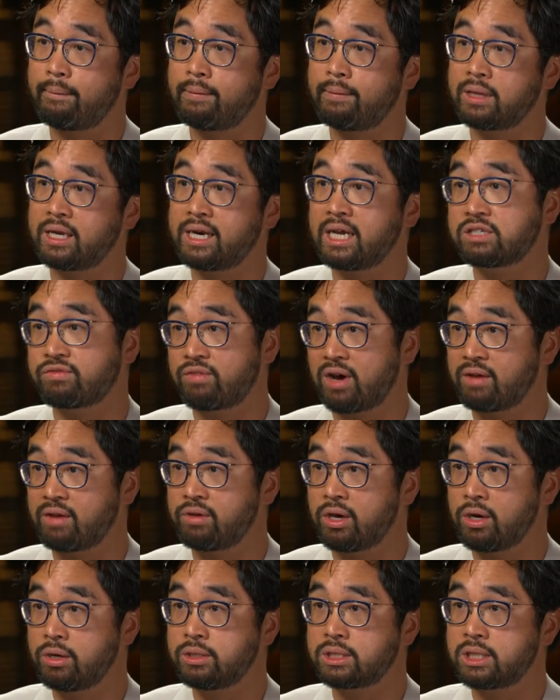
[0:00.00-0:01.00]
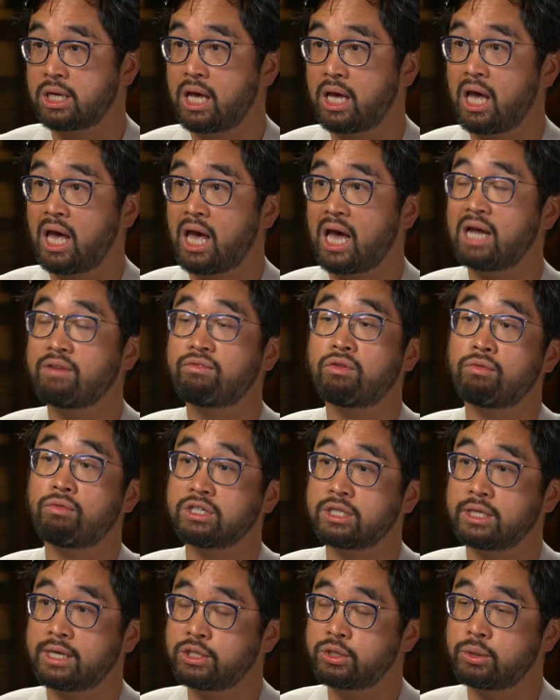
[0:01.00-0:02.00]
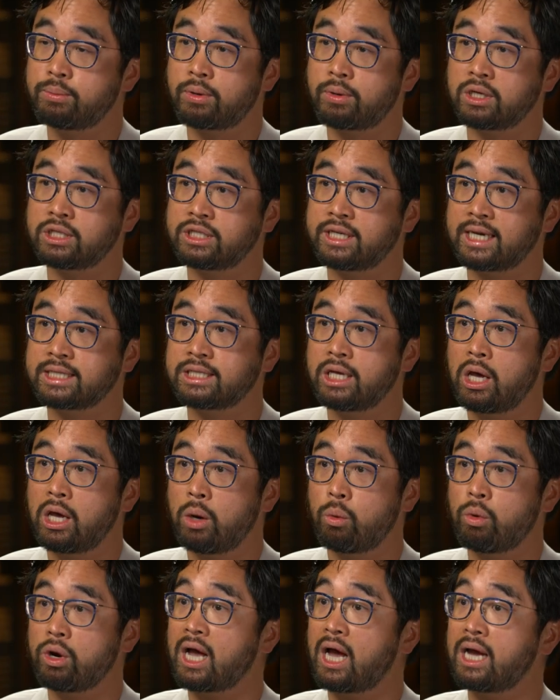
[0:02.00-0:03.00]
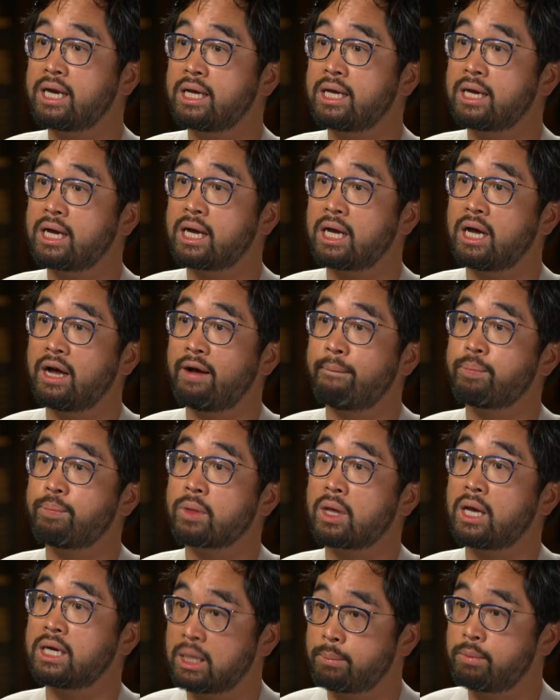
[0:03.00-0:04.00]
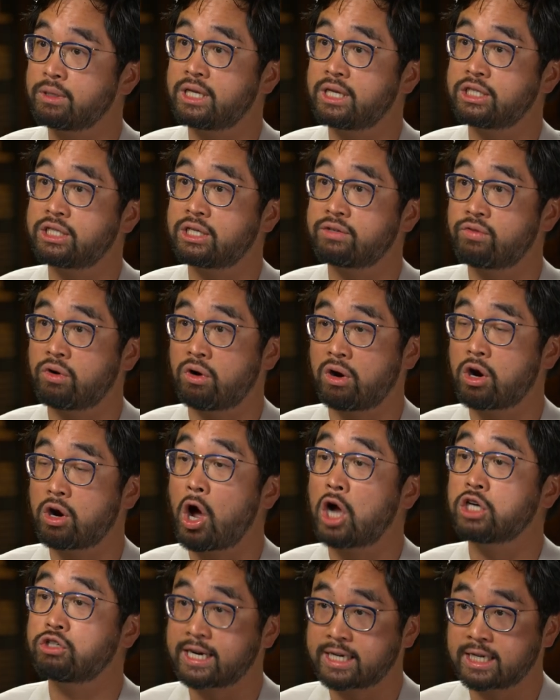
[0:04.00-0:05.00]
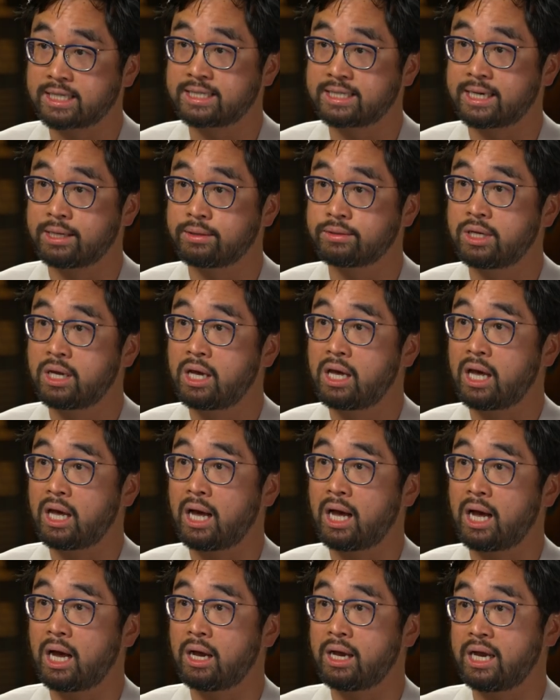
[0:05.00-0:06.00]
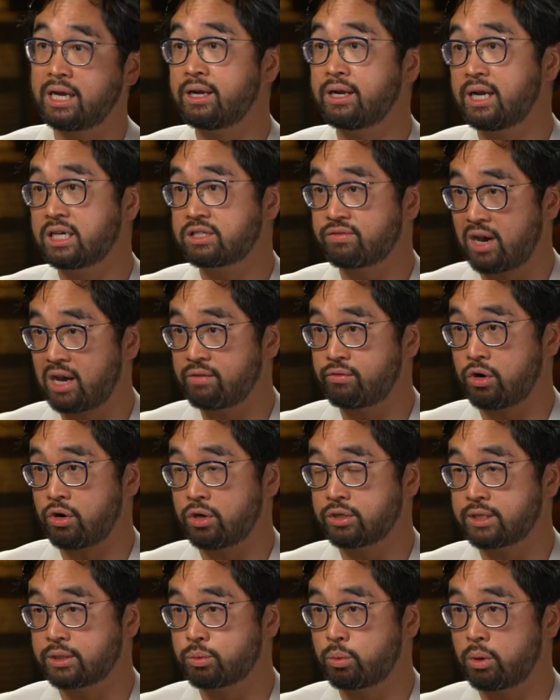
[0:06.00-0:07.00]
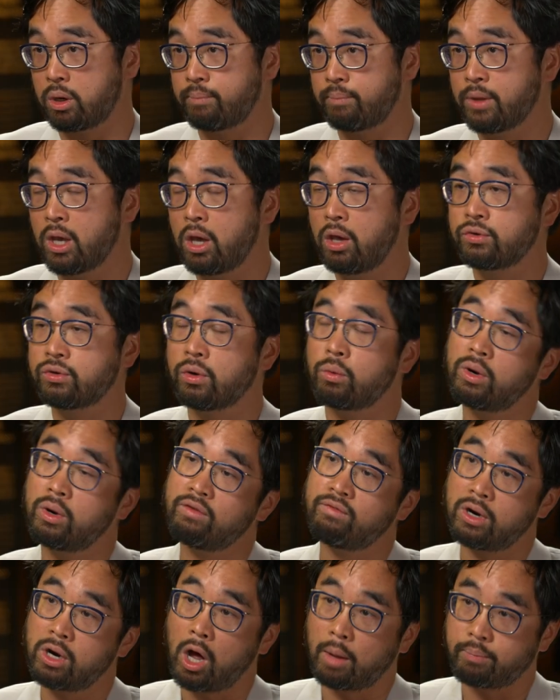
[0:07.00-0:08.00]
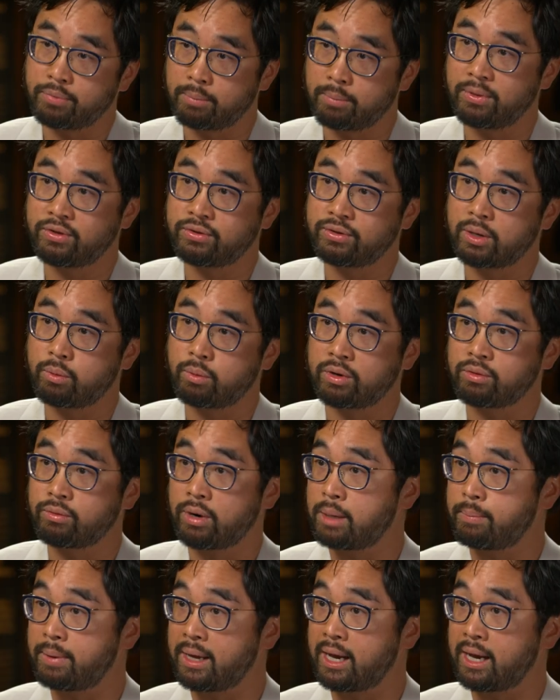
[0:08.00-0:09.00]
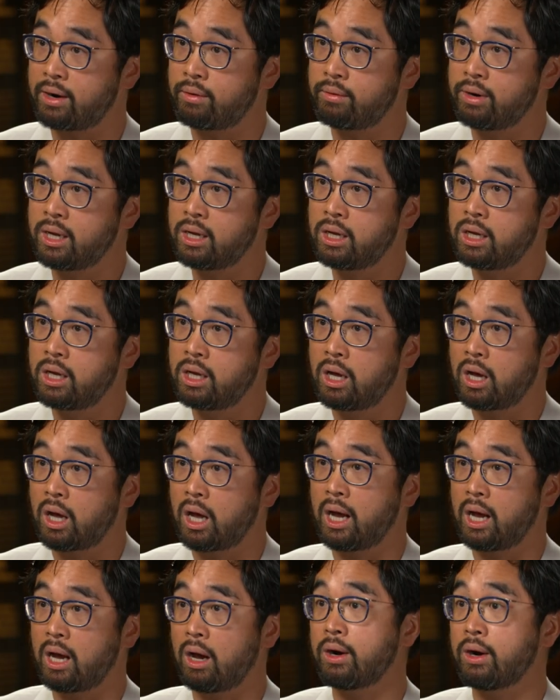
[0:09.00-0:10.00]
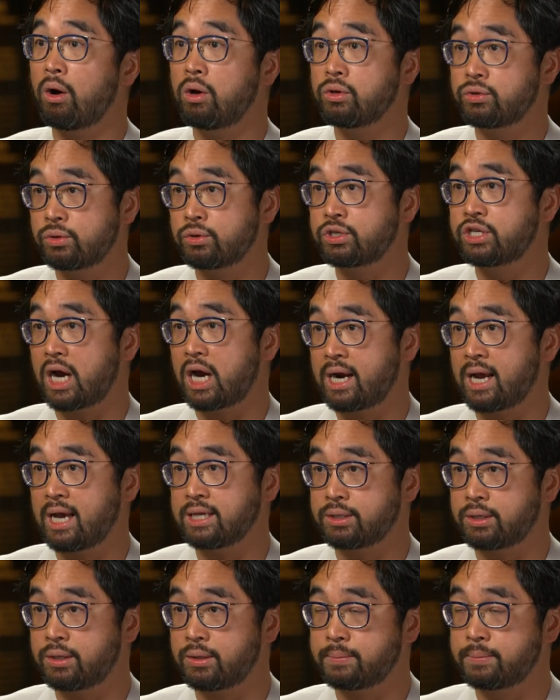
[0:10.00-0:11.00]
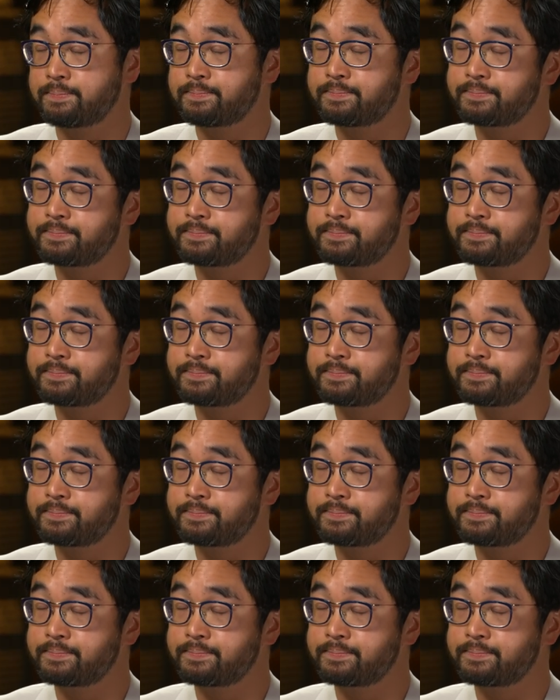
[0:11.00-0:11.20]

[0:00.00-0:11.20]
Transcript: in the next five years. And for residential projects, we're guiding um, a double digit for our contracted sales uh, in the next five years as well. So we're very optimistic with Greater Bay Area uh, and also China as a whole.